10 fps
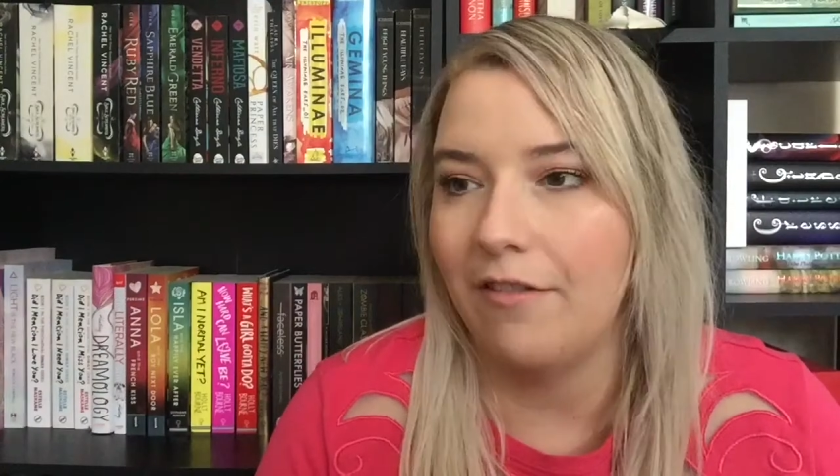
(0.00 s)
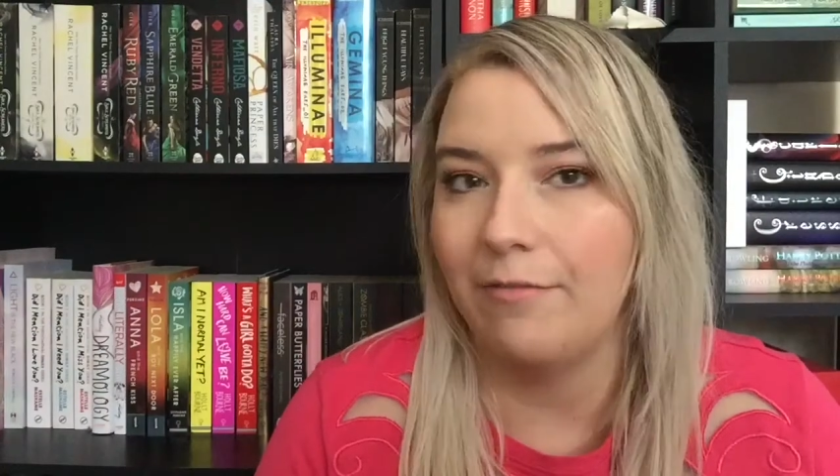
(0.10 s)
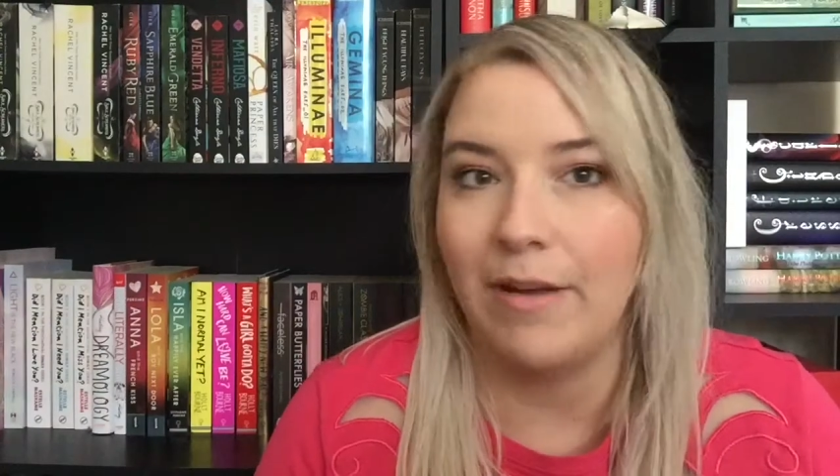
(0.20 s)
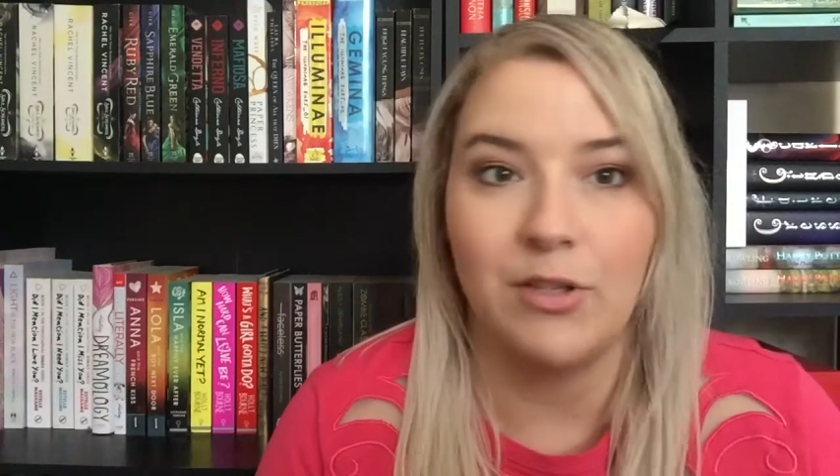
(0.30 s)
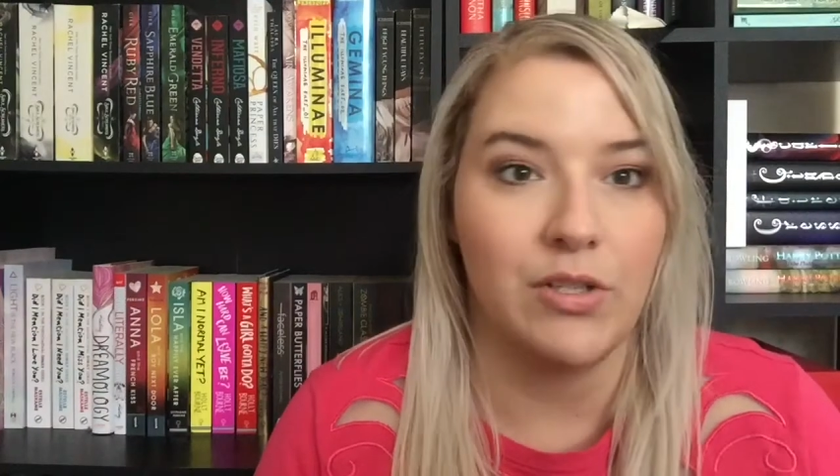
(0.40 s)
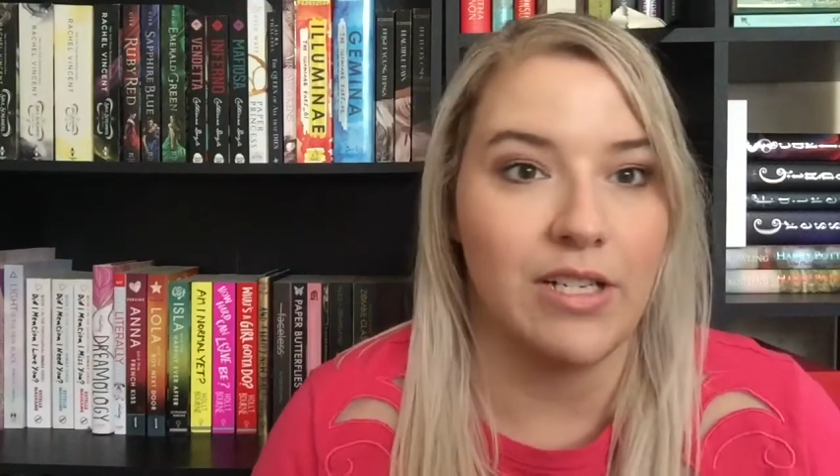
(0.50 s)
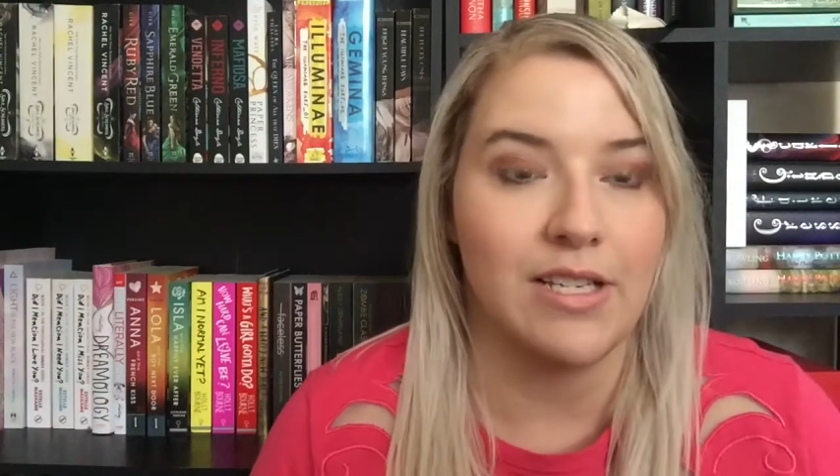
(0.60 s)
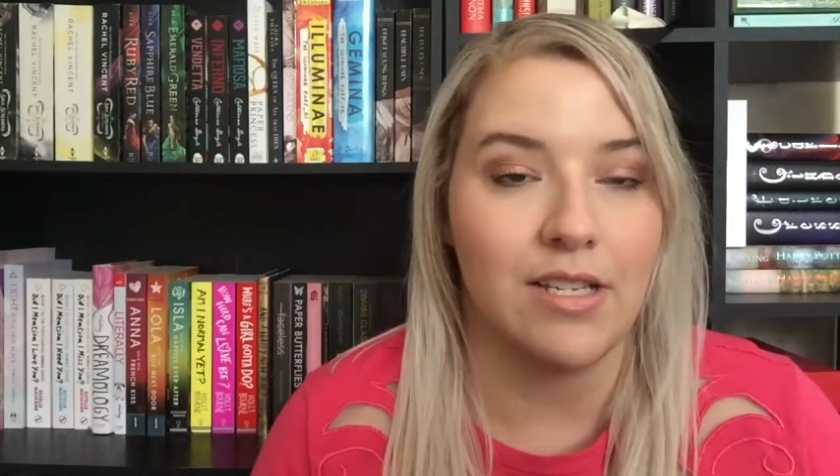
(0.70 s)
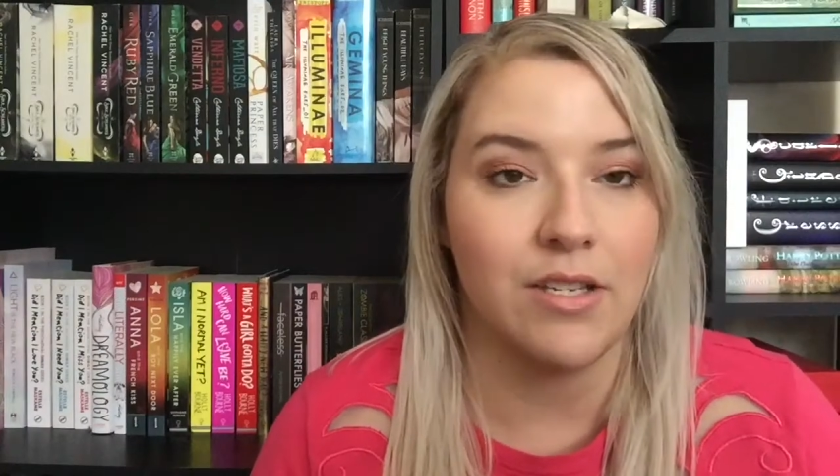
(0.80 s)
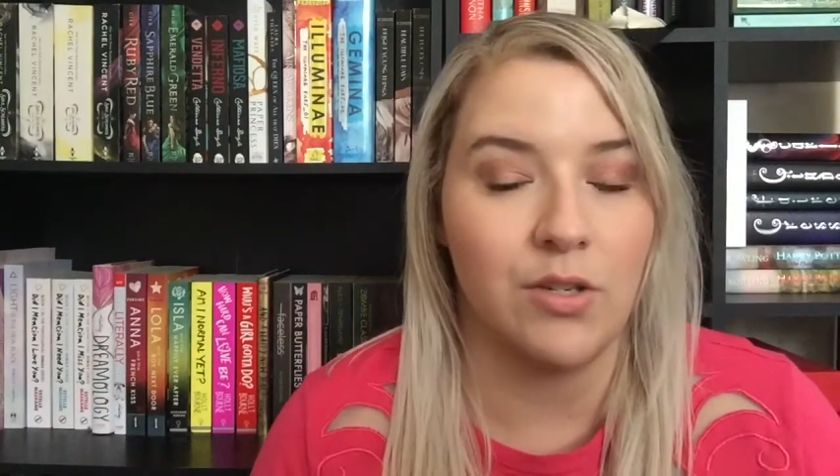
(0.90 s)
If my
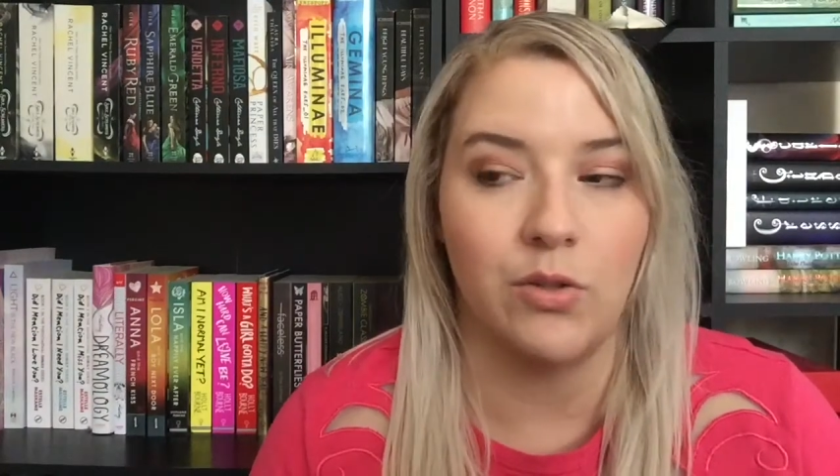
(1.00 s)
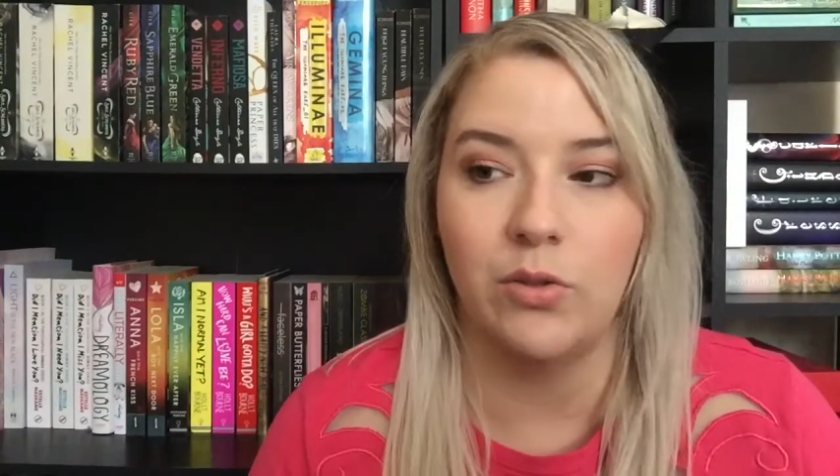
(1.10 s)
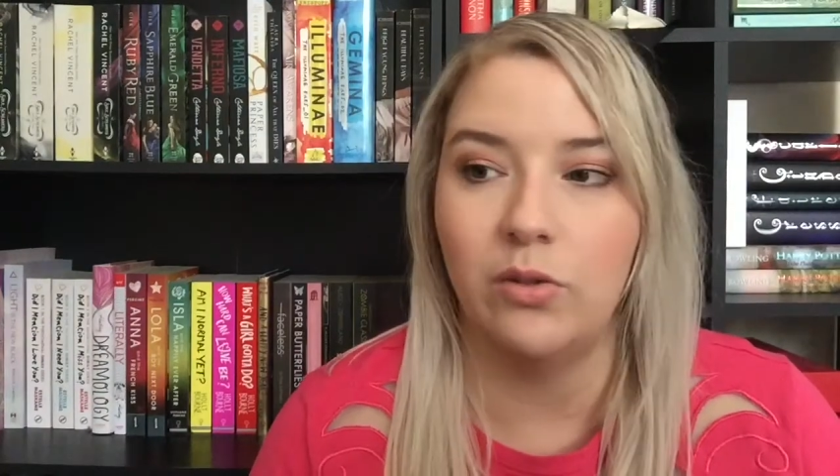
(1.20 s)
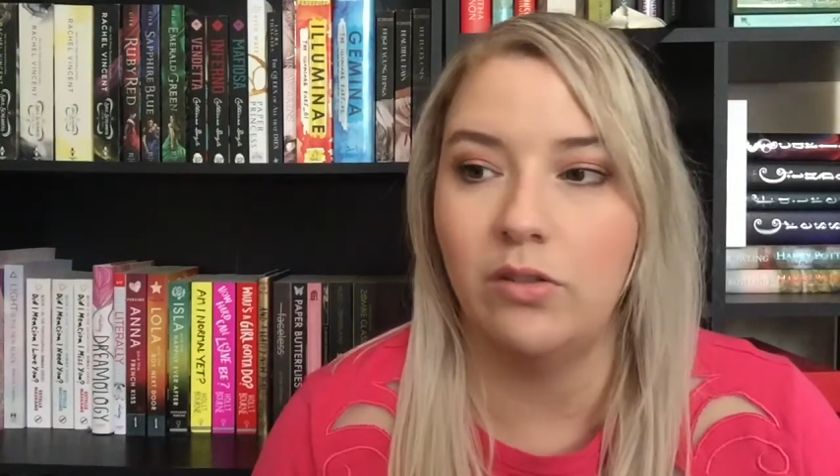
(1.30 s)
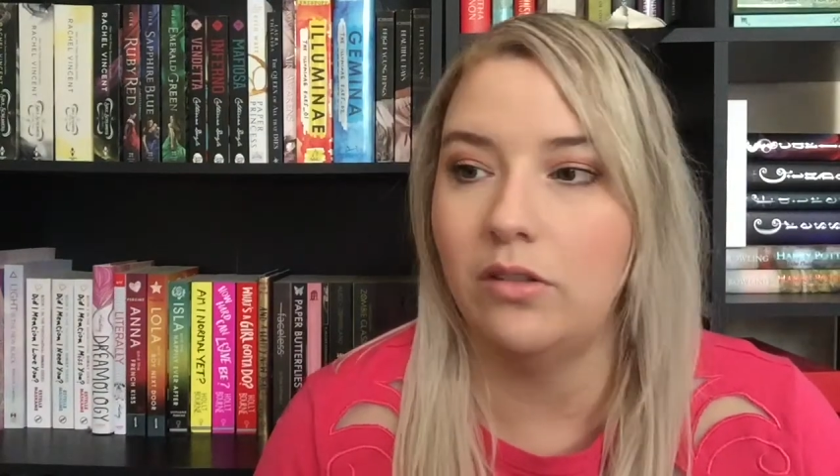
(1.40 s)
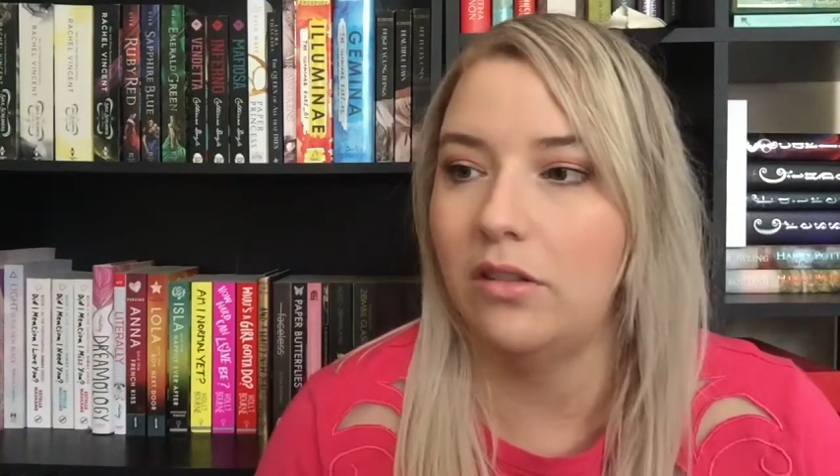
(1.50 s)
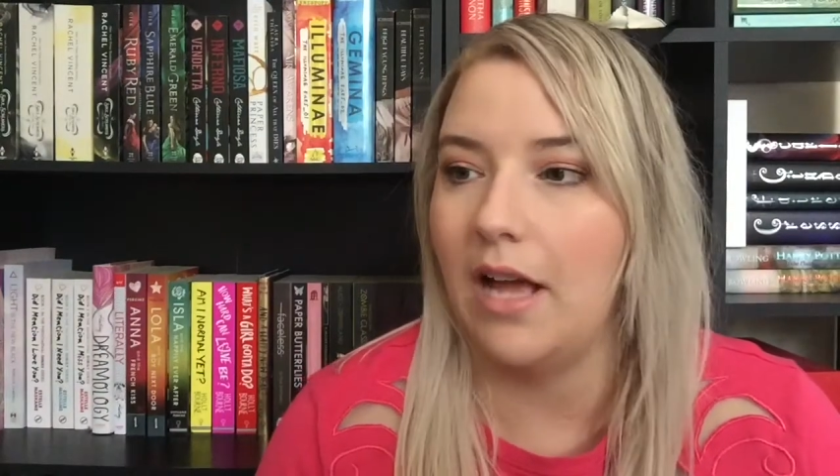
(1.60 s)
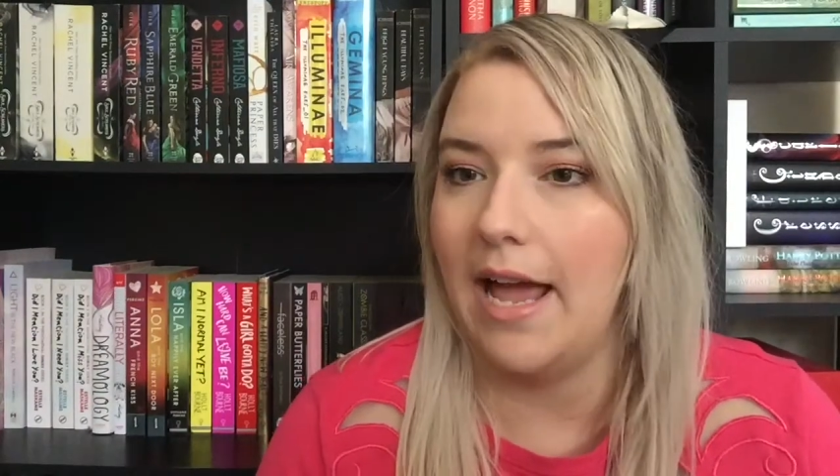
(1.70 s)
daughter's at school